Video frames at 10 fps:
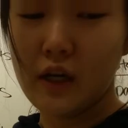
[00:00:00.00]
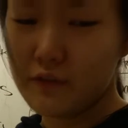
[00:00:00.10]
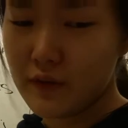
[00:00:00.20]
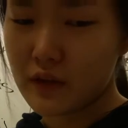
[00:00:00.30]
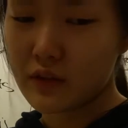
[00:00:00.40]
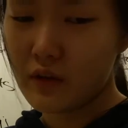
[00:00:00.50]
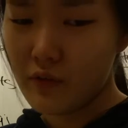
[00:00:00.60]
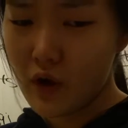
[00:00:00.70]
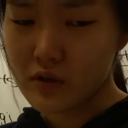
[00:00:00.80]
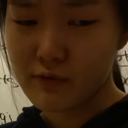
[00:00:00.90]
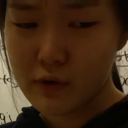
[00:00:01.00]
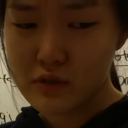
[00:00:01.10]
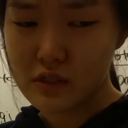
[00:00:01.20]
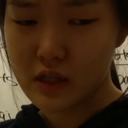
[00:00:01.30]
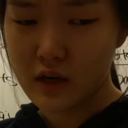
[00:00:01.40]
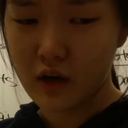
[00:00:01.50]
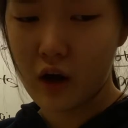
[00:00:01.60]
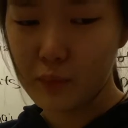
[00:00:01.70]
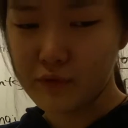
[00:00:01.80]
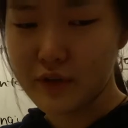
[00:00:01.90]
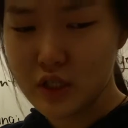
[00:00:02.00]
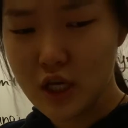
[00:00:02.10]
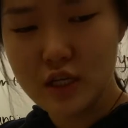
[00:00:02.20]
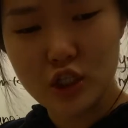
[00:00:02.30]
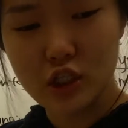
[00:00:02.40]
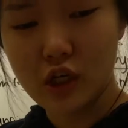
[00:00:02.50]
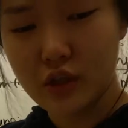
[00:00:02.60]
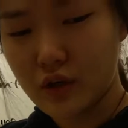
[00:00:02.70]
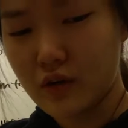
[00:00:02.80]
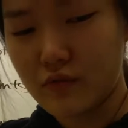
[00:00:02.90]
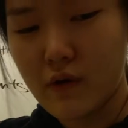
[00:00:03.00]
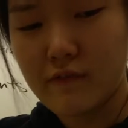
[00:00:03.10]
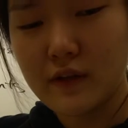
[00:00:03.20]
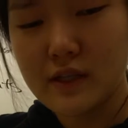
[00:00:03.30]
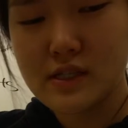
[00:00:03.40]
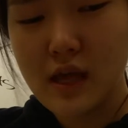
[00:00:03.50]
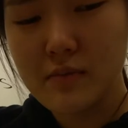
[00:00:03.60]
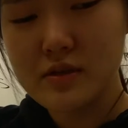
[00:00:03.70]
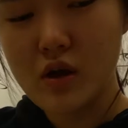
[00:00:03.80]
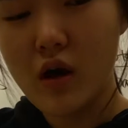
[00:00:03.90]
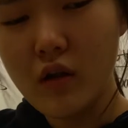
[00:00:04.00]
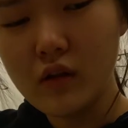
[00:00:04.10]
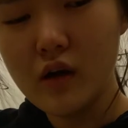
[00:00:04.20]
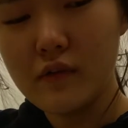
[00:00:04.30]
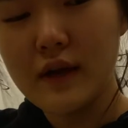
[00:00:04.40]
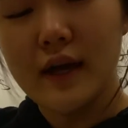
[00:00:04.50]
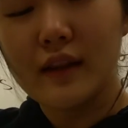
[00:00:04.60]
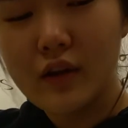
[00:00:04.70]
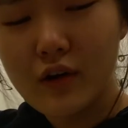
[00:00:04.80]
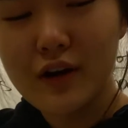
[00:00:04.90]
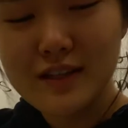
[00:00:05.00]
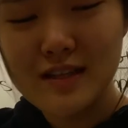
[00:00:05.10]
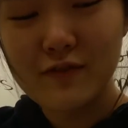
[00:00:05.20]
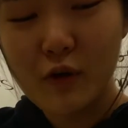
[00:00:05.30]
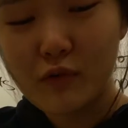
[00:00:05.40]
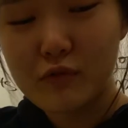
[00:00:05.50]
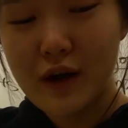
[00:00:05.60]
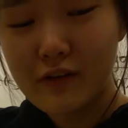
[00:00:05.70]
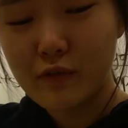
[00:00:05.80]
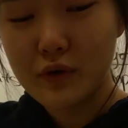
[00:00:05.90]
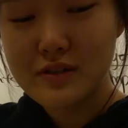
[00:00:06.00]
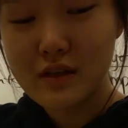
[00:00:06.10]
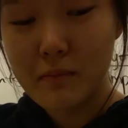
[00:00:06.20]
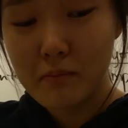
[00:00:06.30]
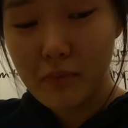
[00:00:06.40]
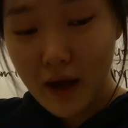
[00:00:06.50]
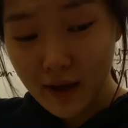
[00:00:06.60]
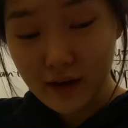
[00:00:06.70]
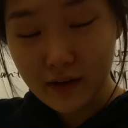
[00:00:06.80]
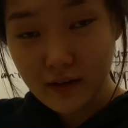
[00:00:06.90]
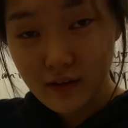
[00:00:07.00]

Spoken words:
a fifth of all photosynthetic carbon fixation on Earth, roughly the same as all of the Earth's rainforests combined.